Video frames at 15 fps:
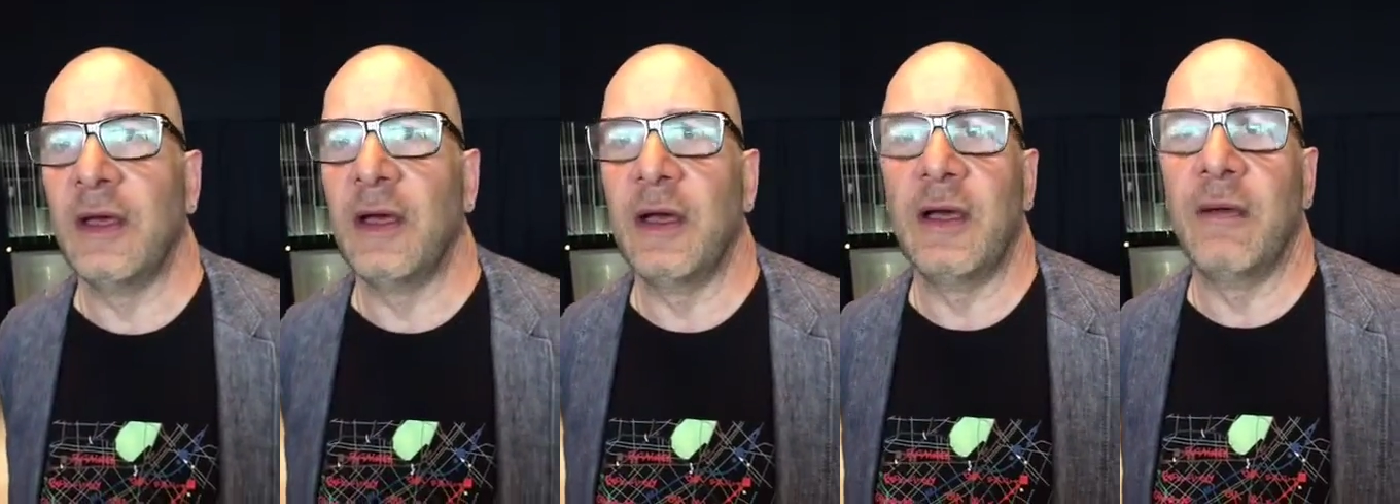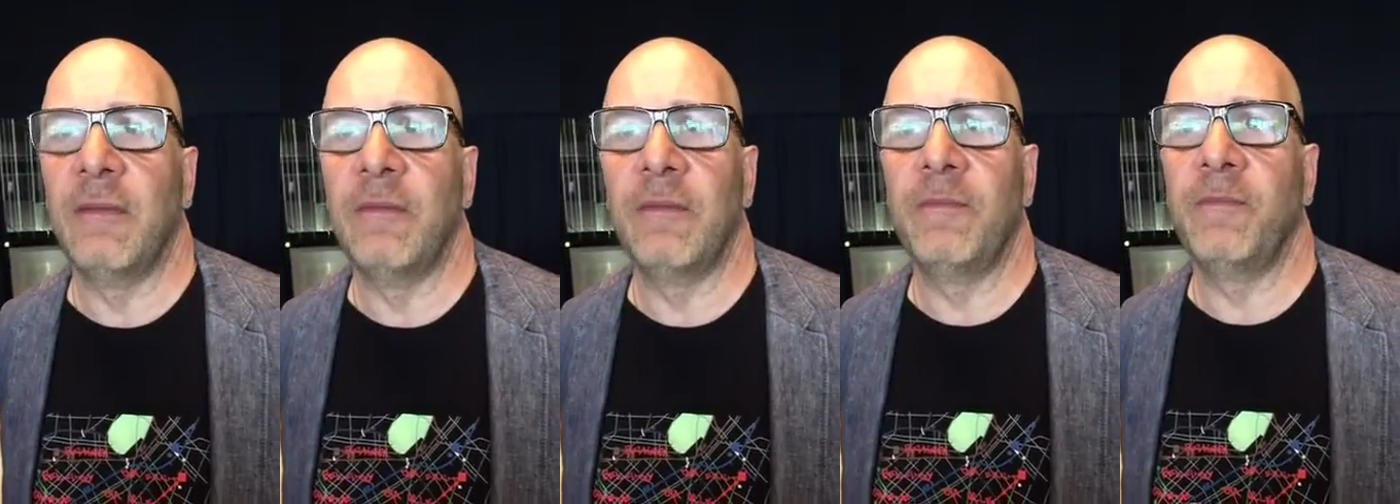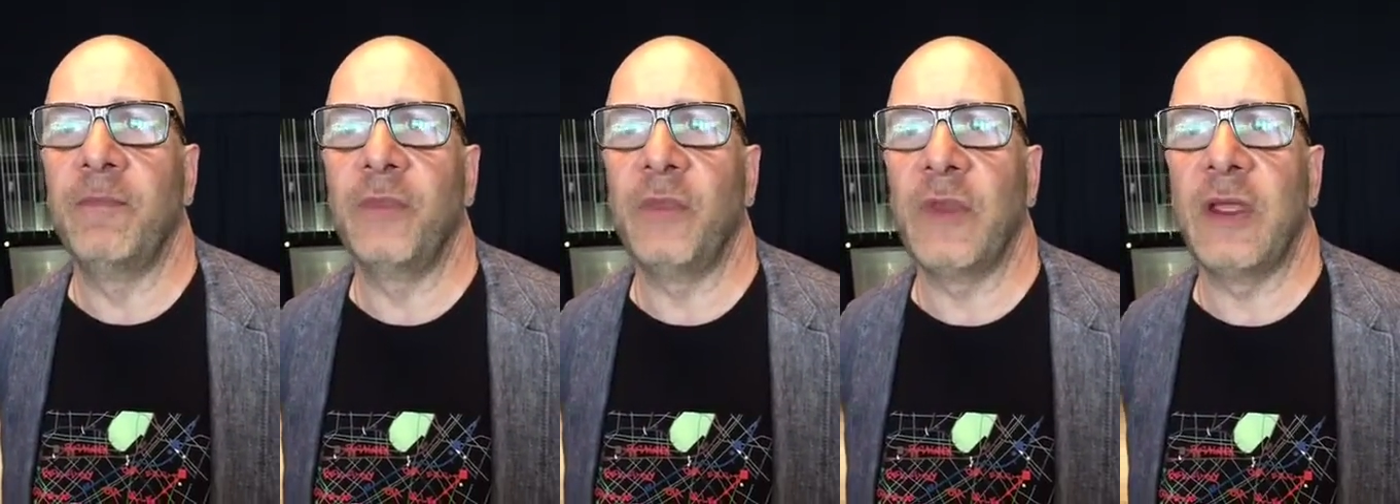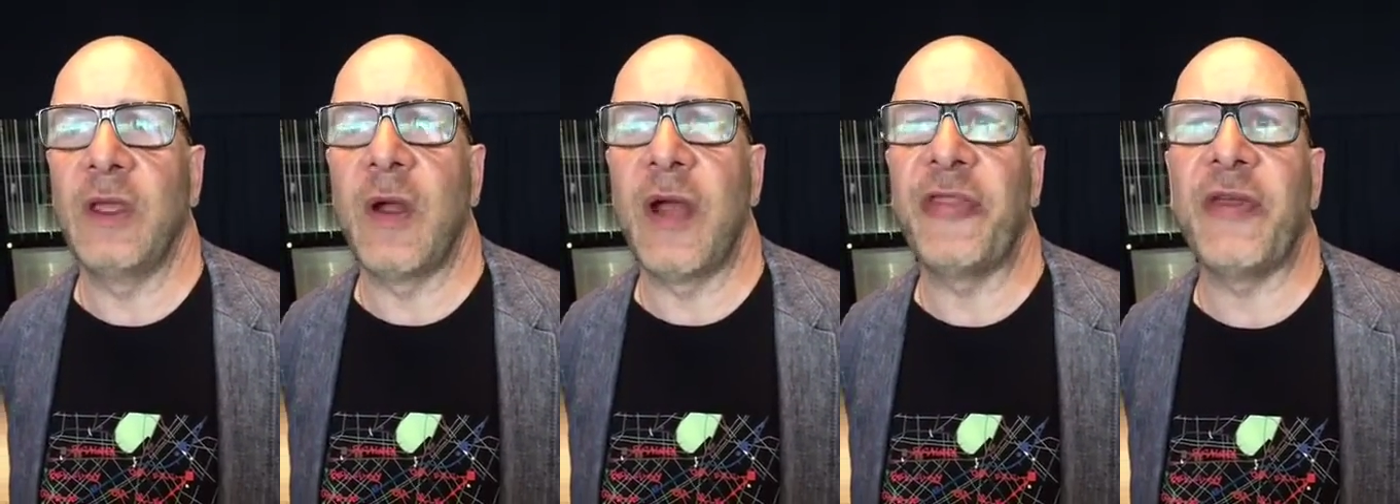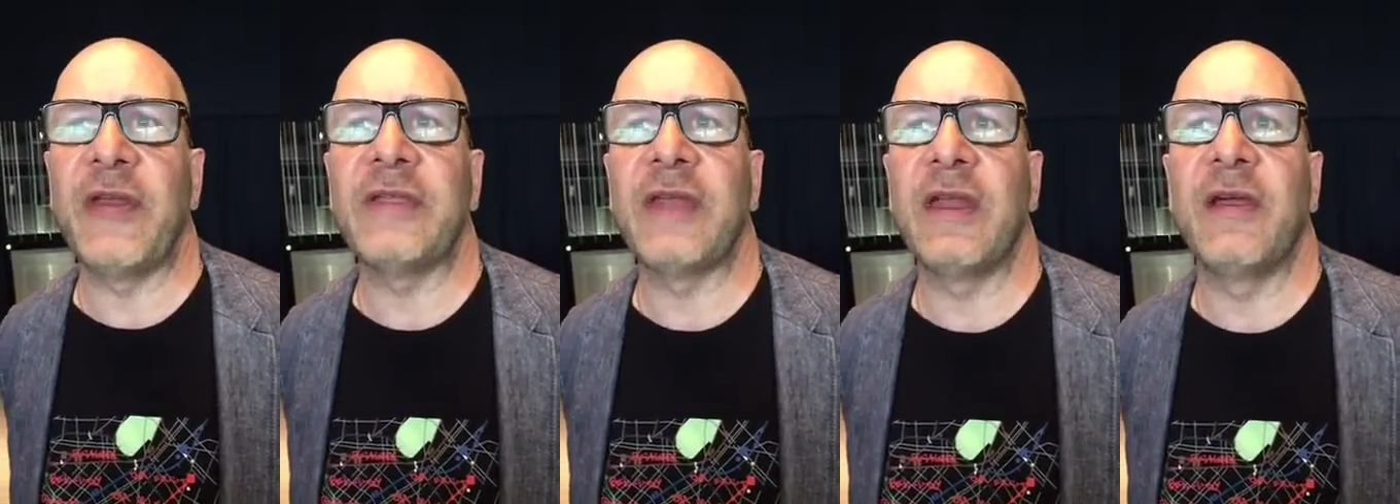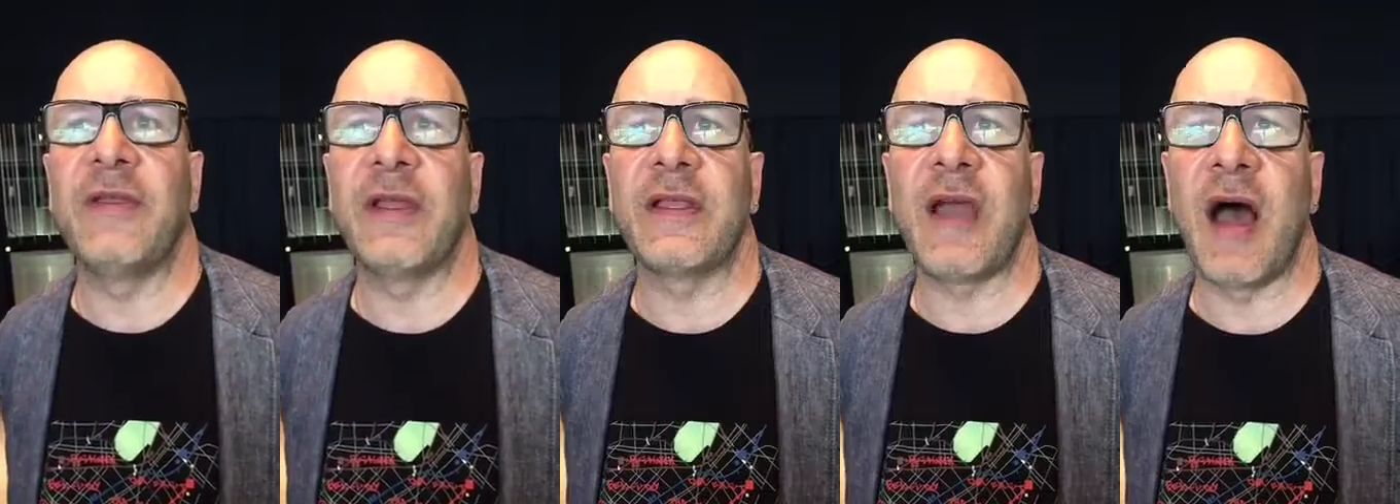a um, you know, I think
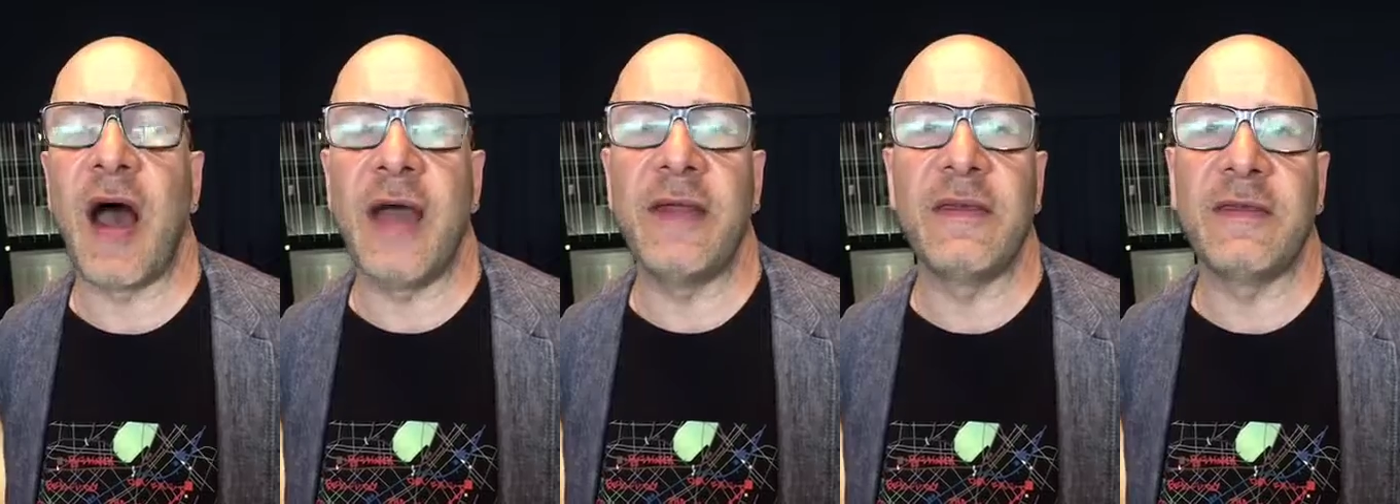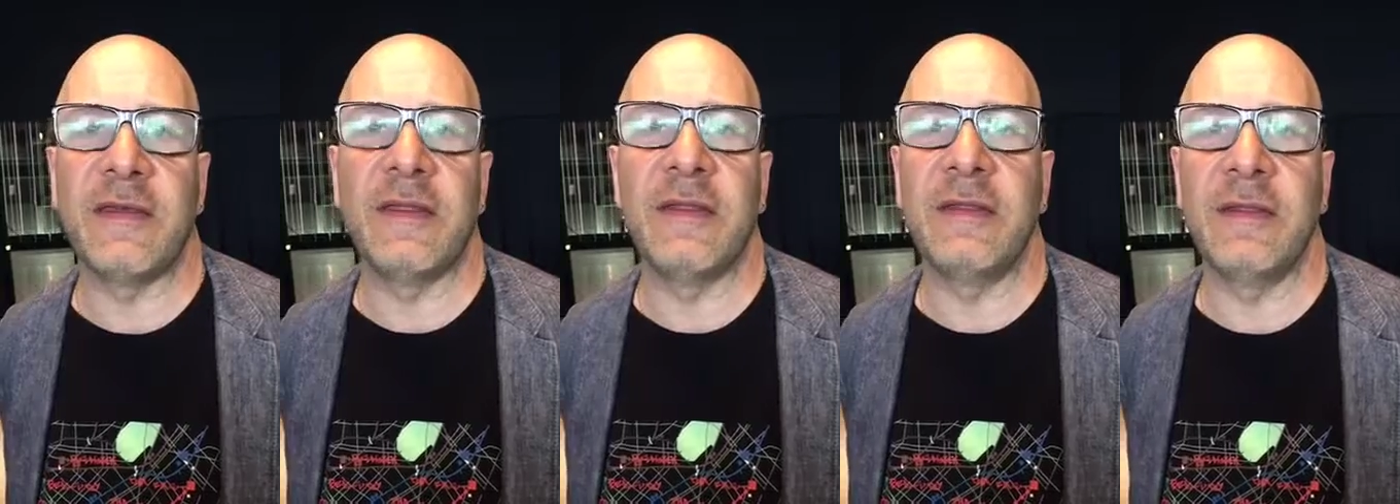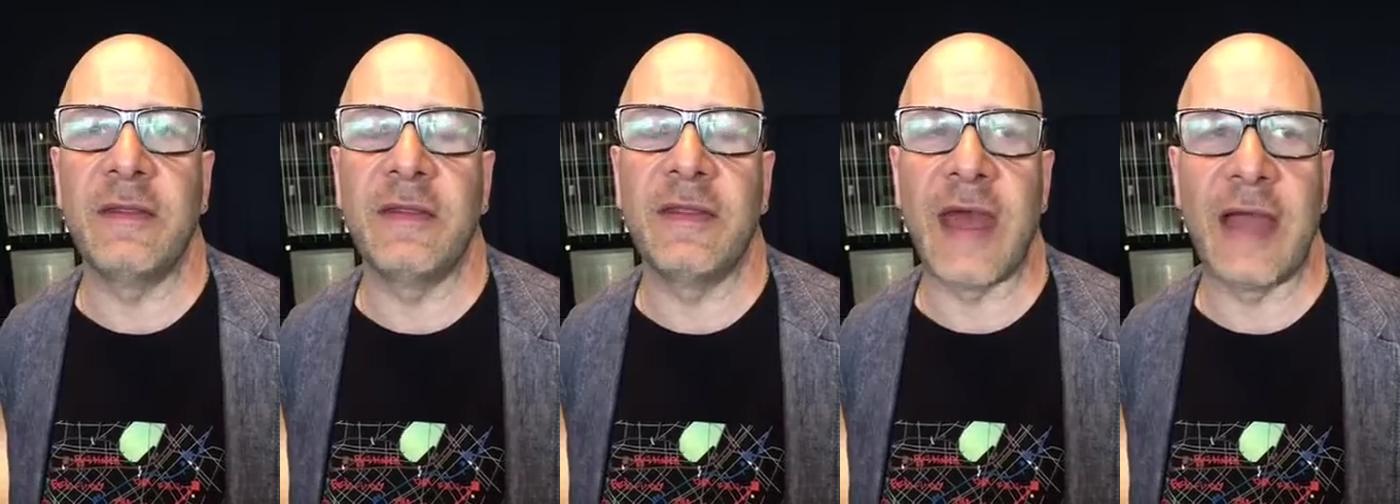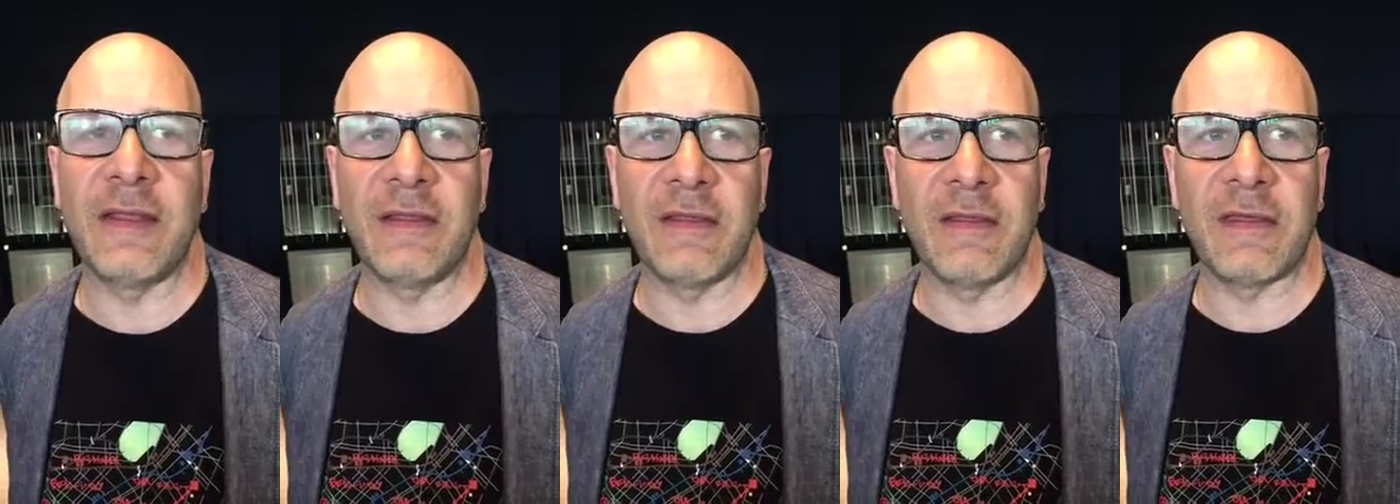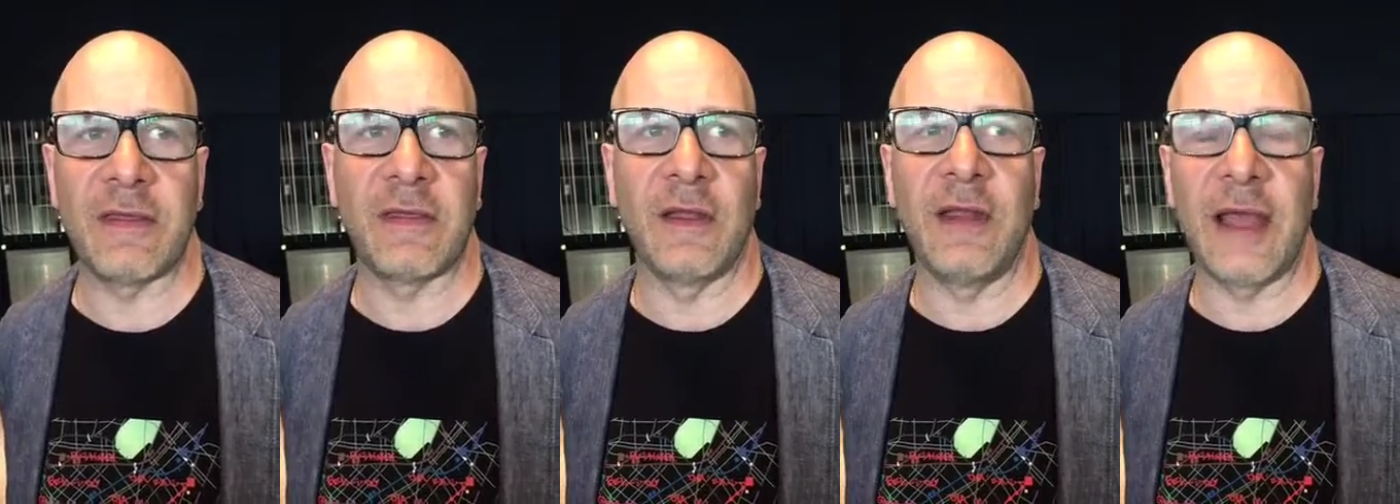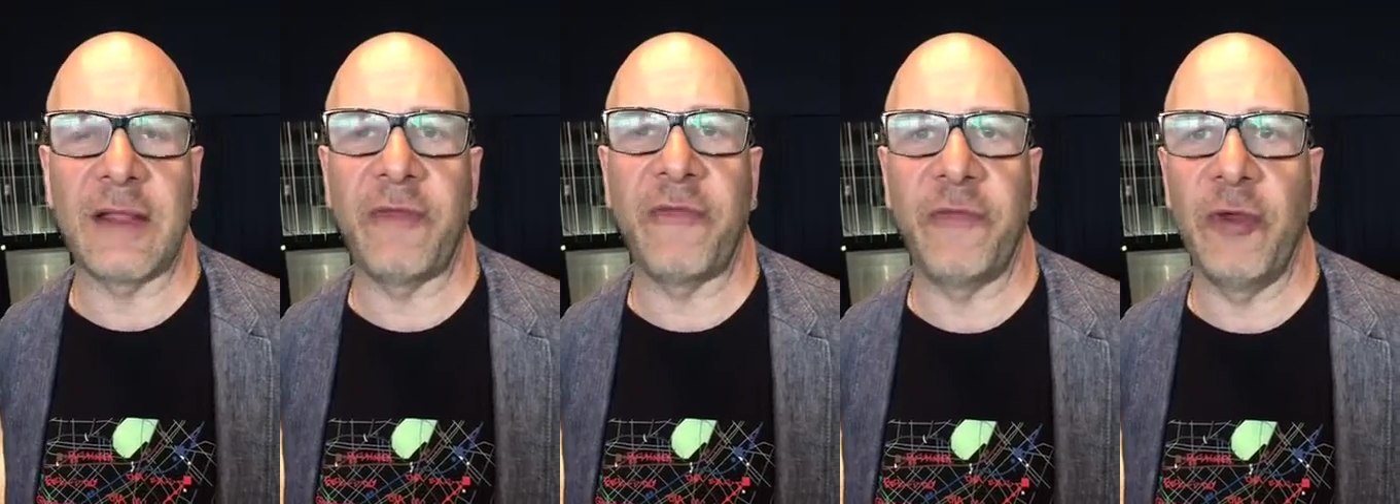that that Khan is in that
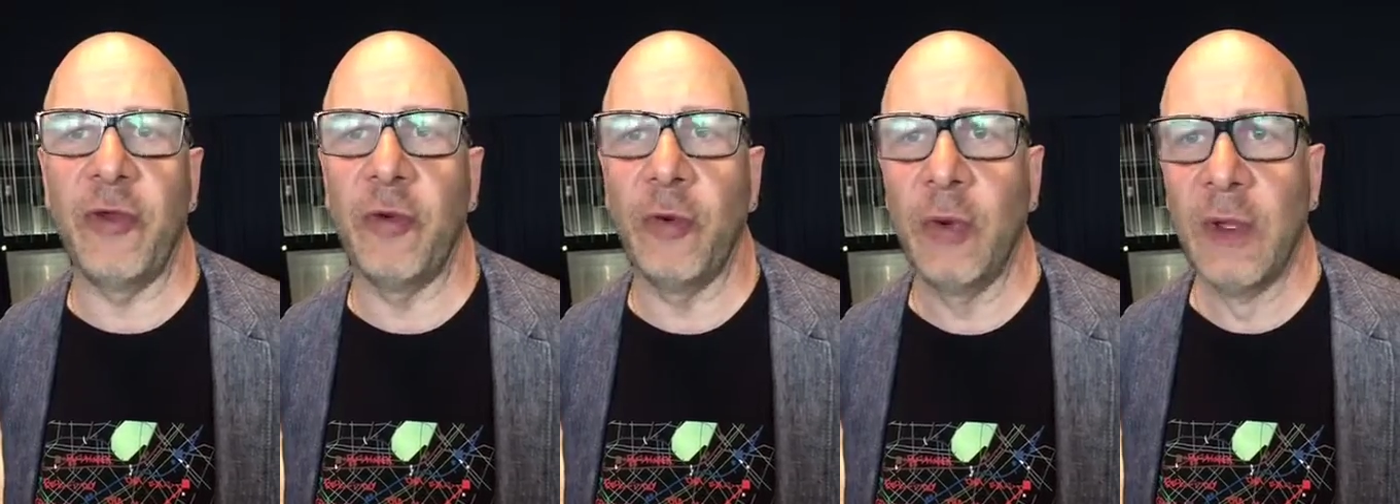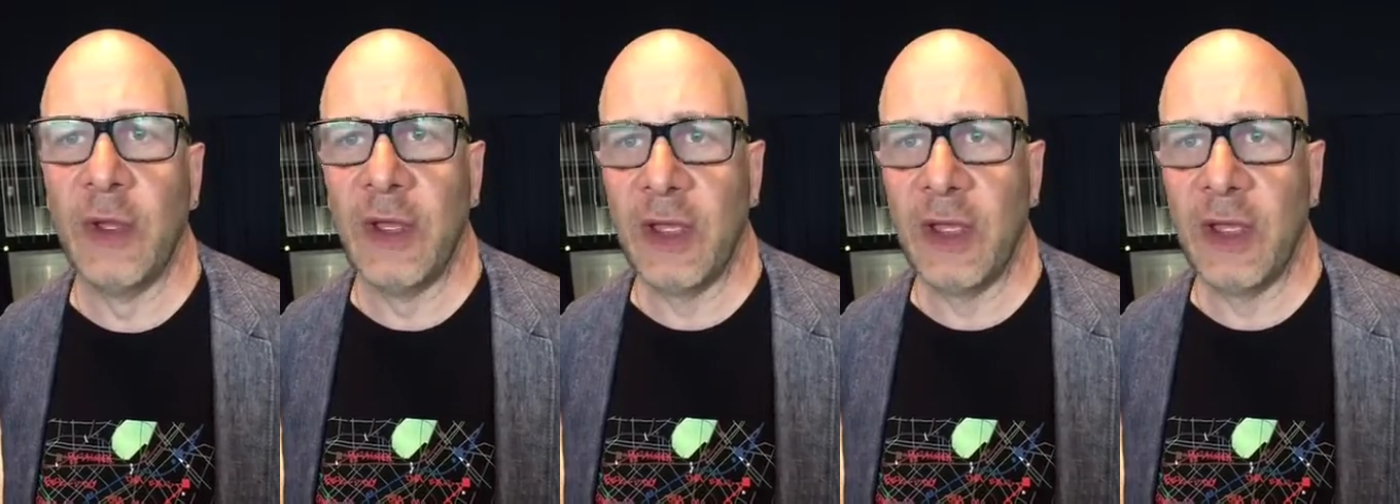select few